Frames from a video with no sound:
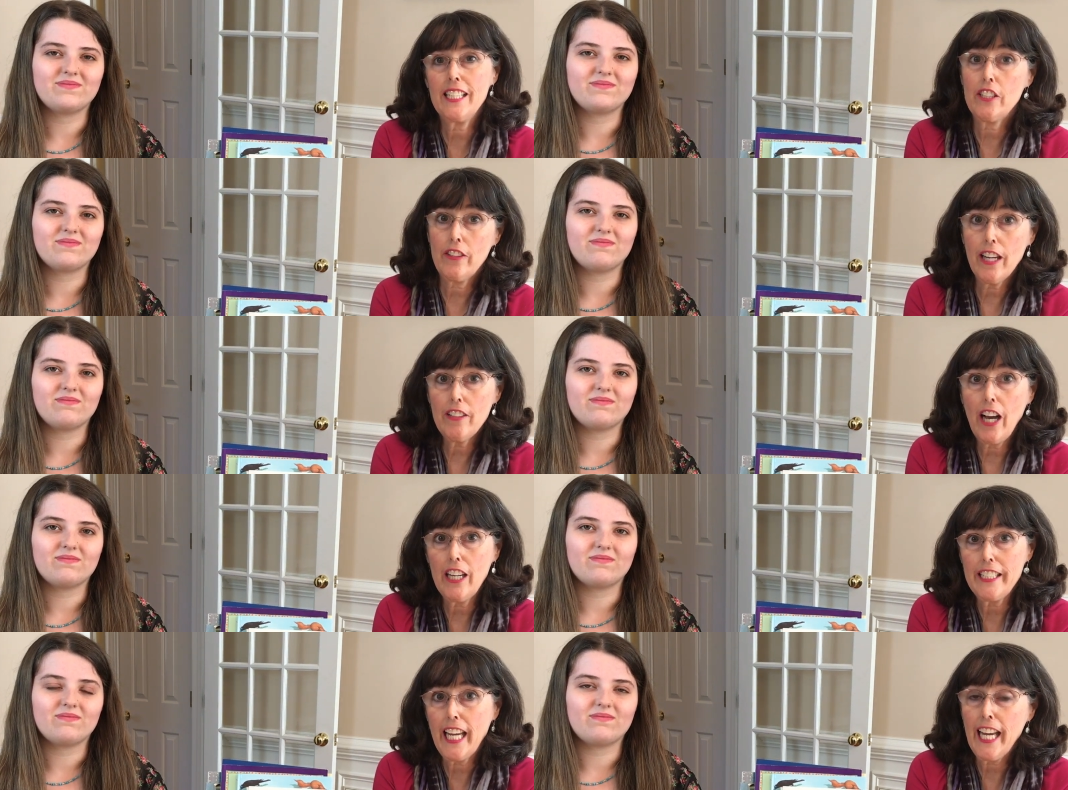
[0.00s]
Speaker 1: is Groundhog
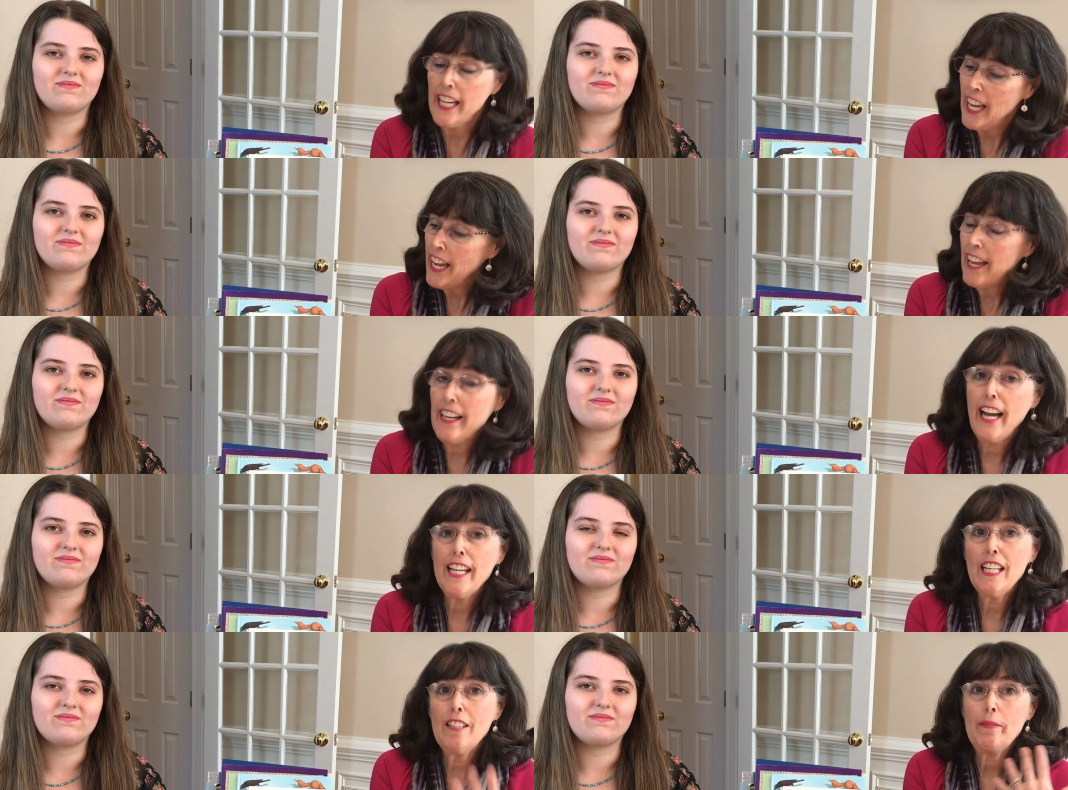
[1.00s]
Day, and I
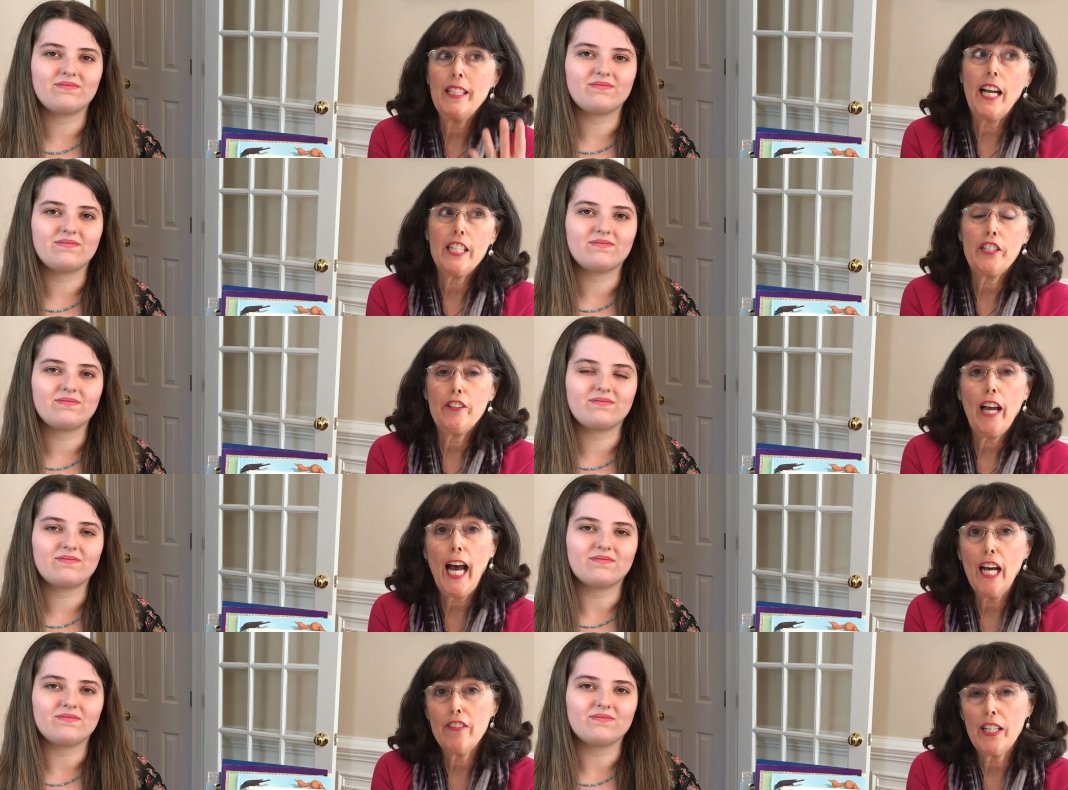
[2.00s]
admit I do
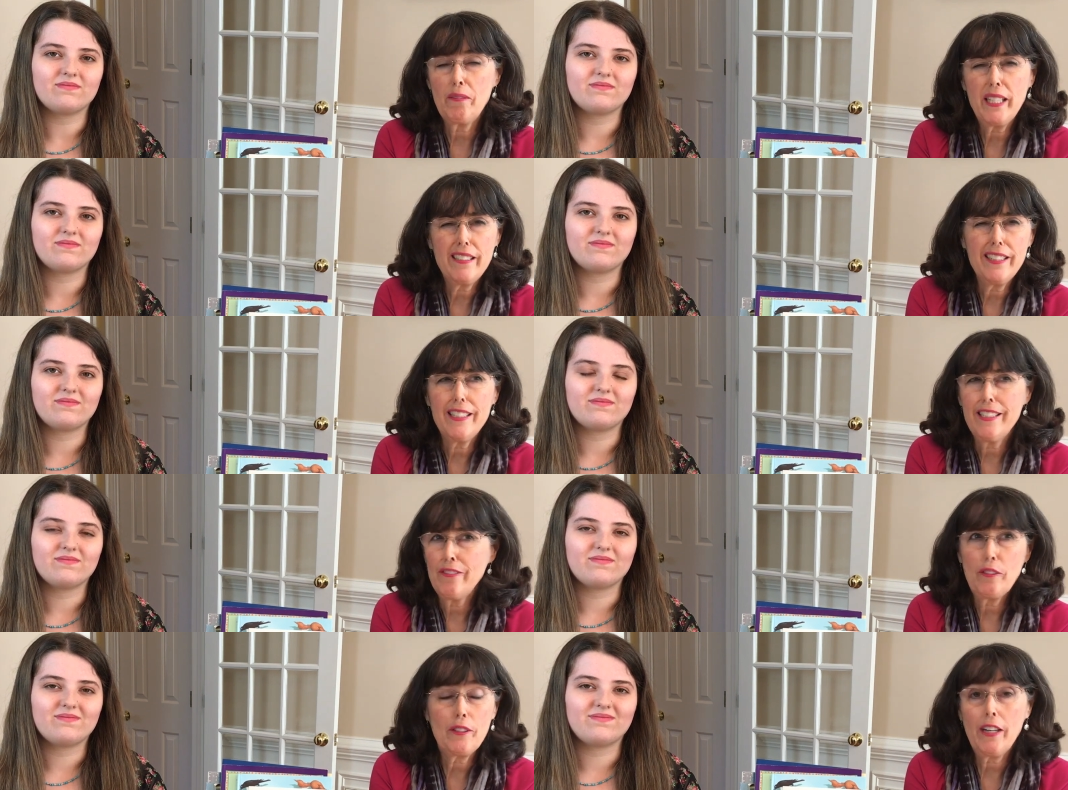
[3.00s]
have a weakness
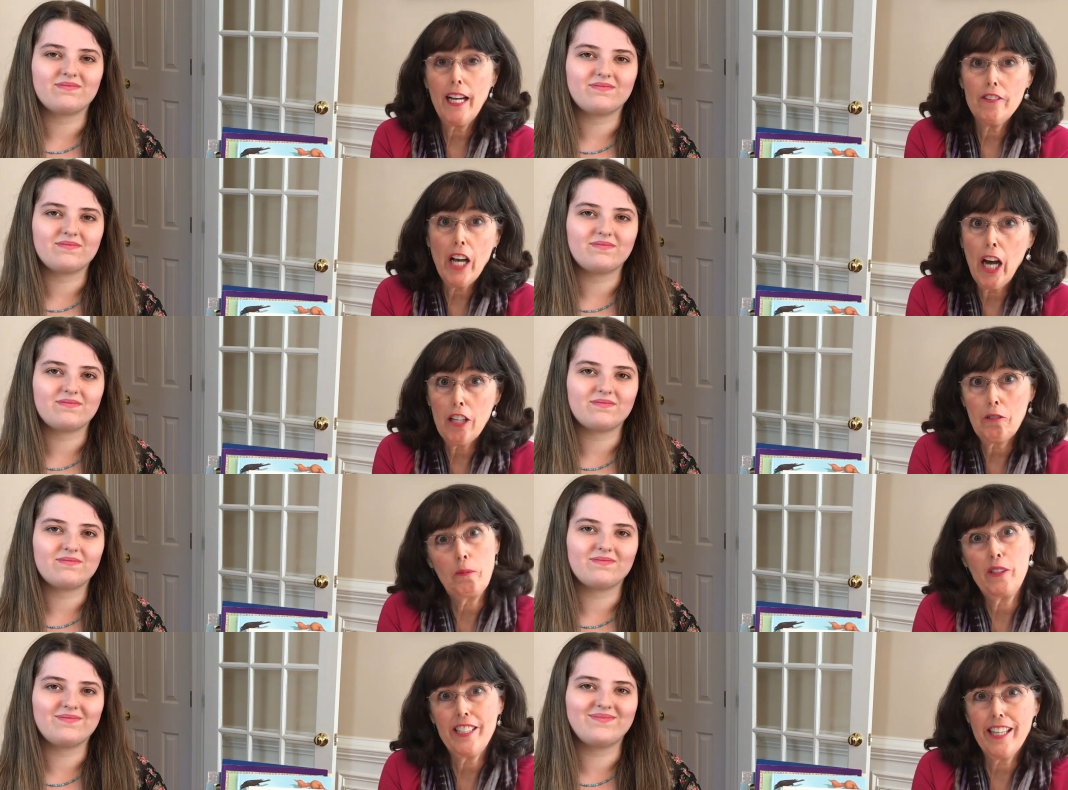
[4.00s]
for groundhog
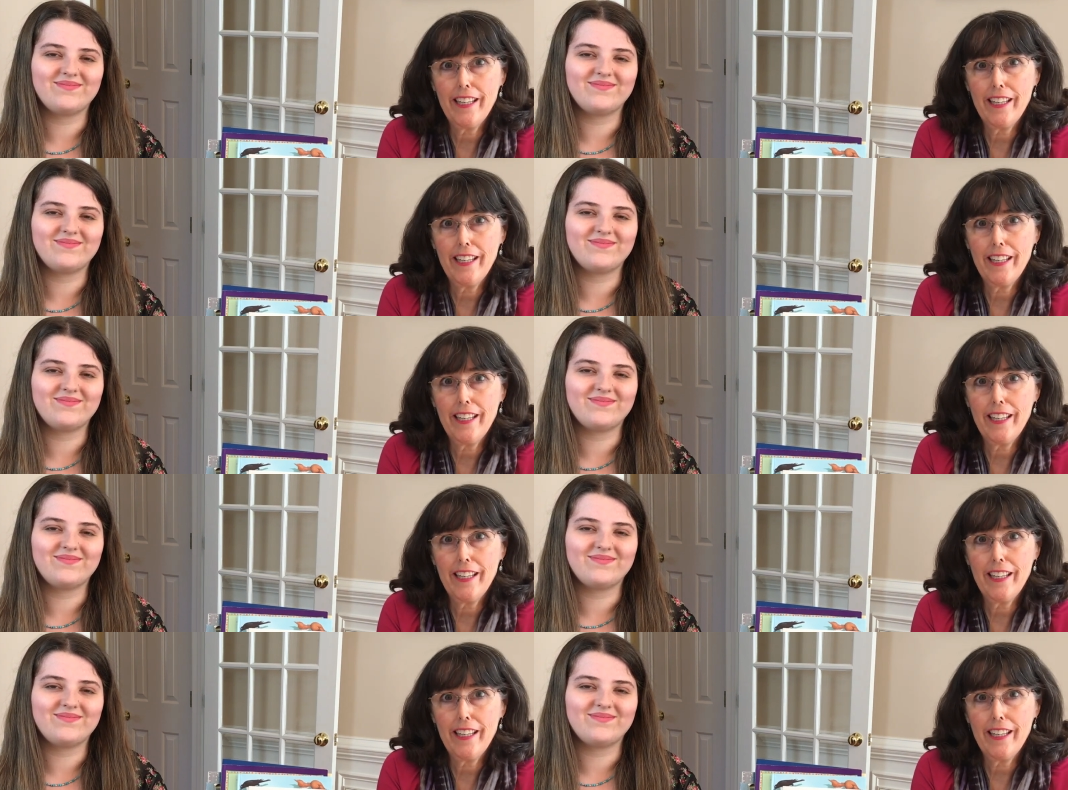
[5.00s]
books.